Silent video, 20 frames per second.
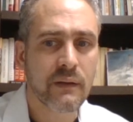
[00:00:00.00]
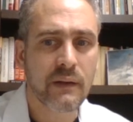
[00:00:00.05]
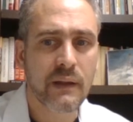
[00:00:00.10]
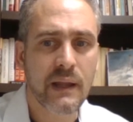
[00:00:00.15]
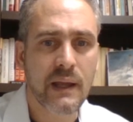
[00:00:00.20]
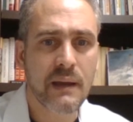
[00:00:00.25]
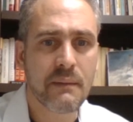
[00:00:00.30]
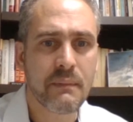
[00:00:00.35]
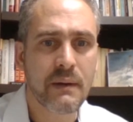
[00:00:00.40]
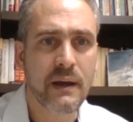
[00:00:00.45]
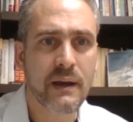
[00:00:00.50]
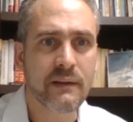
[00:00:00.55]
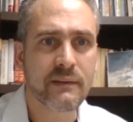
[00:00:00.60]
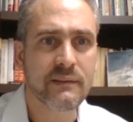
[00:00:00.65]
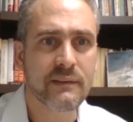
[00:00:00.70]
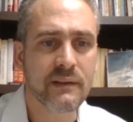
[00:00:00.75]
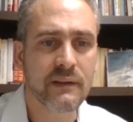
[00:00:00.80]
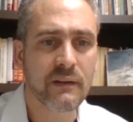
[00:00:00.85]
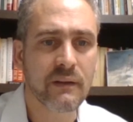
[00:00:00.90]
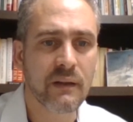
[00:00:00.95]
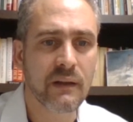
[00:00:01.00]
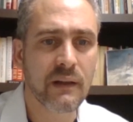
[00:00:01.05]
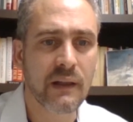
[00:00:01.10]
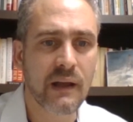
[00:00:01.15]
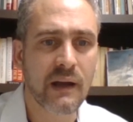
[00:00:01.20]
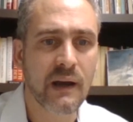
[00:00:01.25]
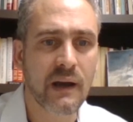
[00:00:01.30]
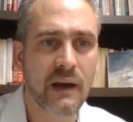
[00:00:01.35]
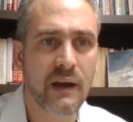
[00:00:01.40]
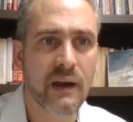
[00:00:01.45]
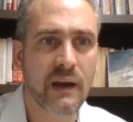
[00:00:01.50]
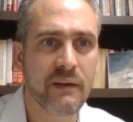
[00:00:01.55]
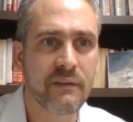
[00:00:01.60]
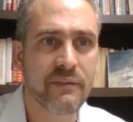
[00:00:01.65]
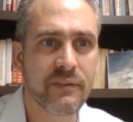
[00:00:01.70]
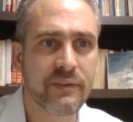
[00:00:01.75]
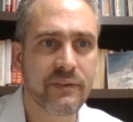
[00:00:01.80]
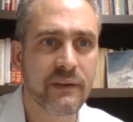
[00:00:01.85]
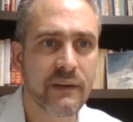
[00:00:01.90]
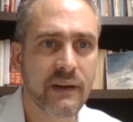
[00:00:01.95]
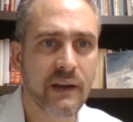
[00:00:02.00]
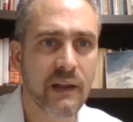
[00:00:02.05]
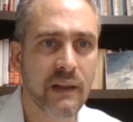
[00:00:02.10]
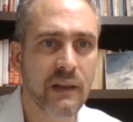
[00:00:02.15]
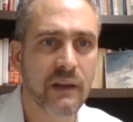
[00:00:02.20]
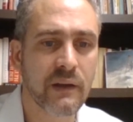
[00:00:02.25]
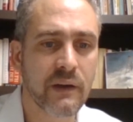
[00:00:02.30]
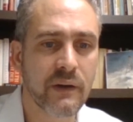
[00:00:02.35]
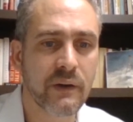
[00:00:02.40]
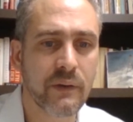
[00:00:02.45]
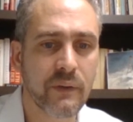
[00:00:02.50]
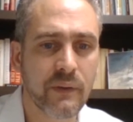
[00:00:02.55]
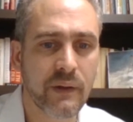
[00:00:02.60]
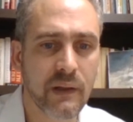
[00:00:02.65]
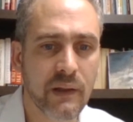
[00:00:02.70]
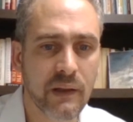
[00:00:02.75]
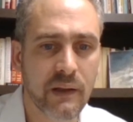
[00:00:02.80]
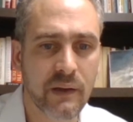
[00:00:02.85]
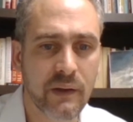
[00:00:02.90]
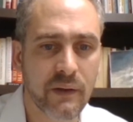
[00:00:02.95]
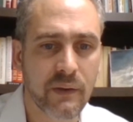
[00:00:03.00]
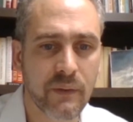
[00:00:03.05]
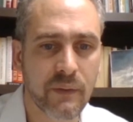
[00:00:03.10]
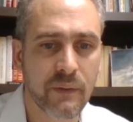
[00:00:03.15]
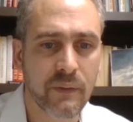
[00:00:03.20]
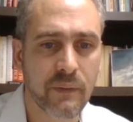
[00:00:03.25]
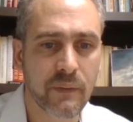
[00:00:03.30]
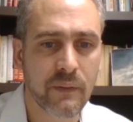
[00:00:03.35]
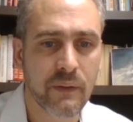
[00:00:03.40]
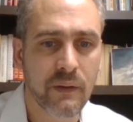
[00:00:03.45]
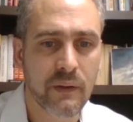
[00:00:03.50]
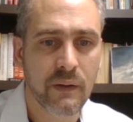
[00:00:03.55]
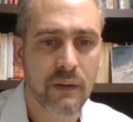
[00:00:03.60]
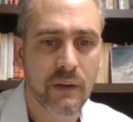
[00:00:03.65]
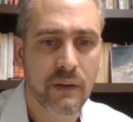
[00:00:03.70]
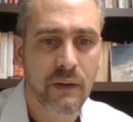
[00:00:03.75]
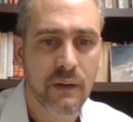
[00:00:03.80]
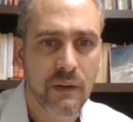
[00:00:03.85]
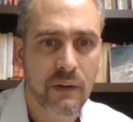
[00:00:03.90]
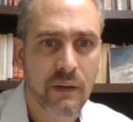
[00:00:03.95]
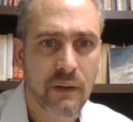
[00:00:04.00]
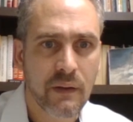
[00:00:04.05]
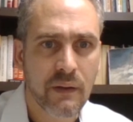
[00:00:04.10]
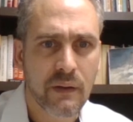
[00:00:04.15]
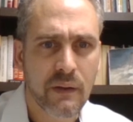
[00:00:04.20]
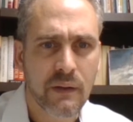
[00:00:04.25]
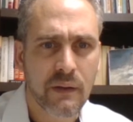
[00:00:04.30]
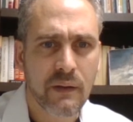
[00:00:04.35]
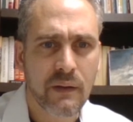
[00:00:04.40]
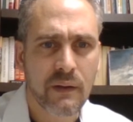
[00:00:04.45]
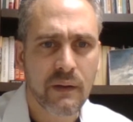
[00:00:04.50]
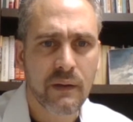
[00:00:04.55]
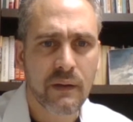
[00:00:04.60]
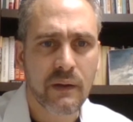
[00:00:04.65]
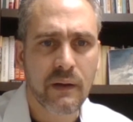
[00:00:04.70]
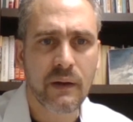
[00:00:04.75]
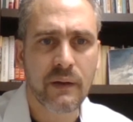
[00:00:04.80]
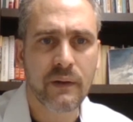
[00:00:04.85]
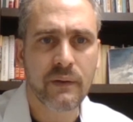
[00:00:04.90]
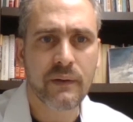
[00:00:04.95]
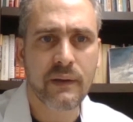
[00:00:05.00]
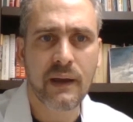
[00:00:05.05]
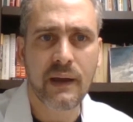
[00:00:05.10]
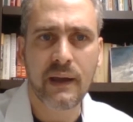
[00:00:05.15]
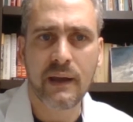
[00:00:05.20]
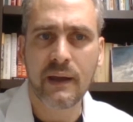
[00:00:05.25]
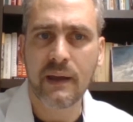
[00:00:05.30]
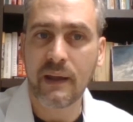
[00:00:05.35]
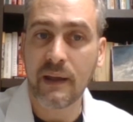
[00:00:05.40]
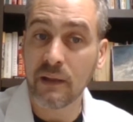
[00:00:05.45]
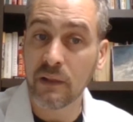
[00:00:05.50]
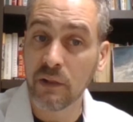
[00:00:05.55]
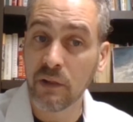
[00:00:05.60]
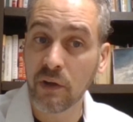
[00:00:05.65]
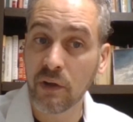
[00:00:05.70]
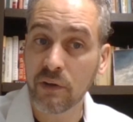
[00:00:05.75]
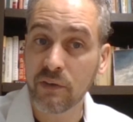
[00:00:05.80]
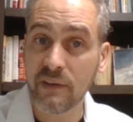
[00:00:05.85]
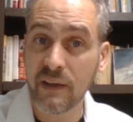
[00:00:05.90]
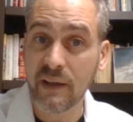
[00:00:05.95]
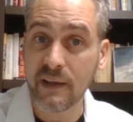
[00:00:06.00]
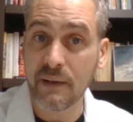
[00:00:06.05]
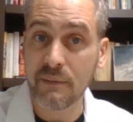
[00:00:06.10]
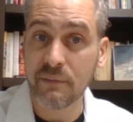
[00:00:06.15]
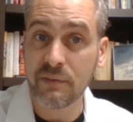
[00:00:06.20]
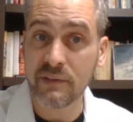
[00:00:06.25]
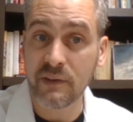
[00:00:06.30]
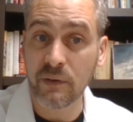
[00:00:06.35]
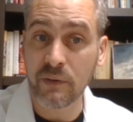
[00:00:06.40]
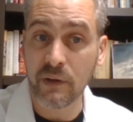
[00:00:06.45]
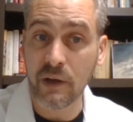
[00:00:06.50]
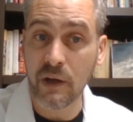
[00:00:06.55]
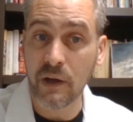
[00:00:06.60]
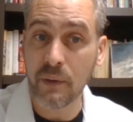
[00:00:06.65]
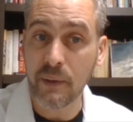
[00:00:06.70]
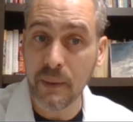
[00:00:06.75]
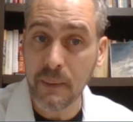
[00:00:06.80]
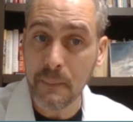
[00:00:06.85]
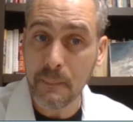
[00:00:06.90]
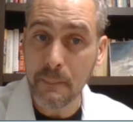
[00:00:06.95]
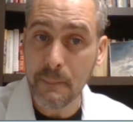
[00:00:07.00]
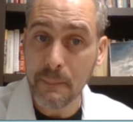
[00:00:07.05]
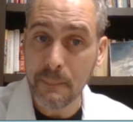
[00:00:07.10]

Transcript: Am I still alive? Hello, hello. Okay, it looks like I'm still going.